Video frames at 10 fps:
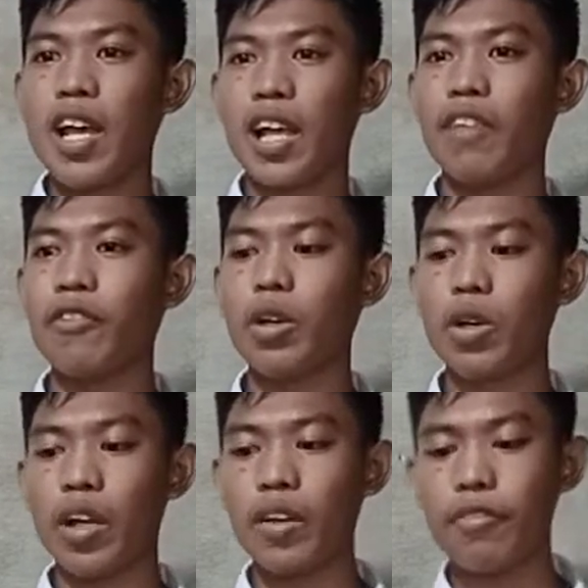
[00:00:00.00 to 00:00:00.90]
And
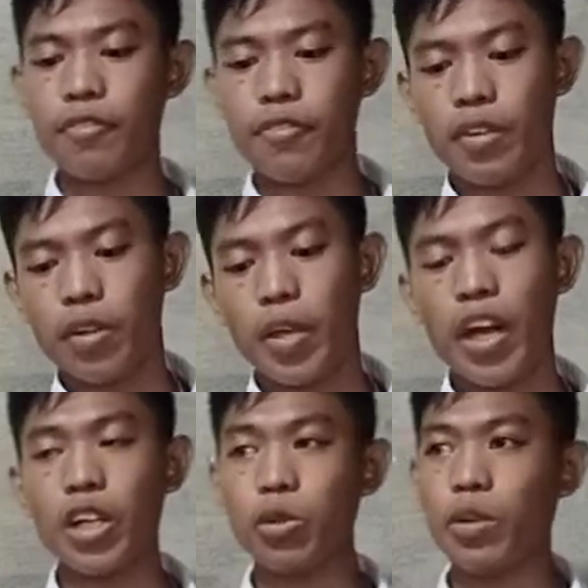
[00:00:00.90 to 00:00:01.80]
if we
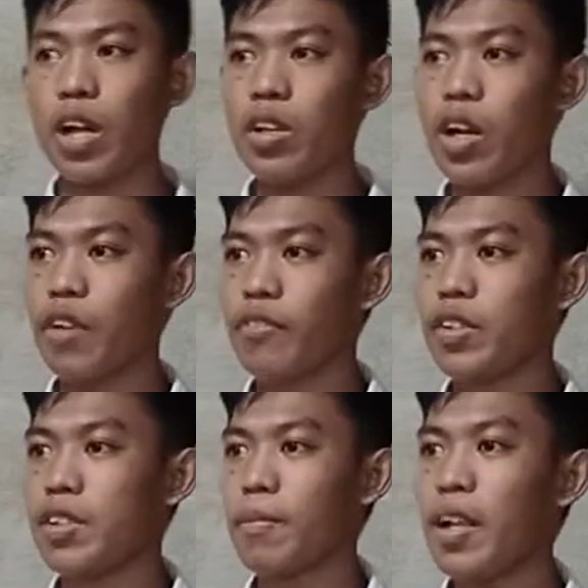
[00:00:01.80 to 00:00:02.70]
are to round off
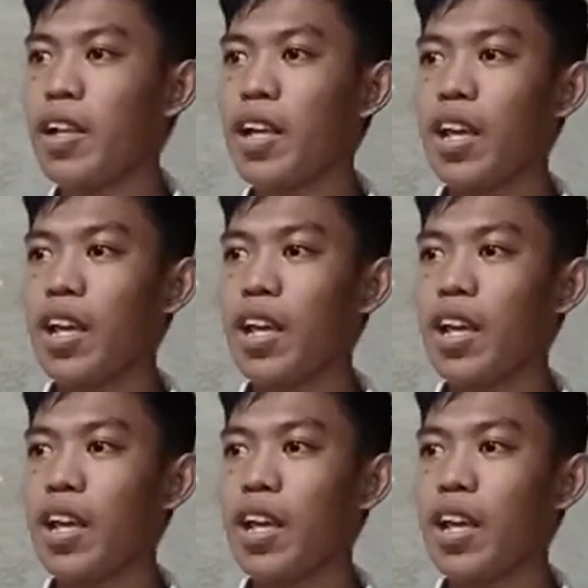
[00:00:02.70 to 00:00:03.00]
decimal,